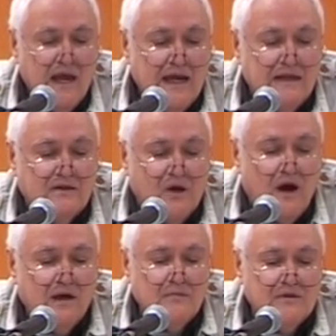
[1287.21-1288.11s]
He
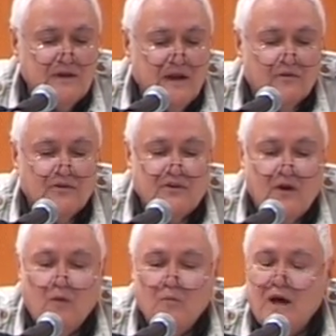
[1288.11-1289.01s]
taught himself
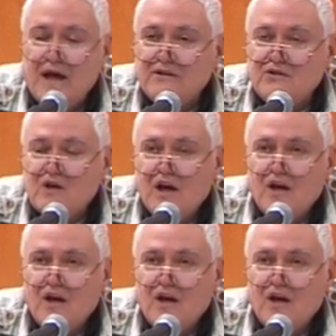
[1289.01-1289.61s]
so much